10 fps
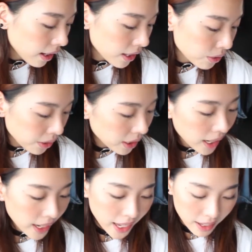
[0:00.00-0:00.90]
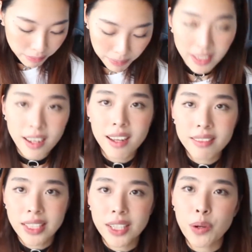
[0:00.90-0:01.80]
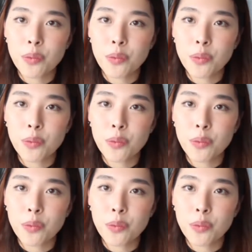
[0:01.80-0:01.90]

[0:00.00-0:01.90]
As well, I have been loving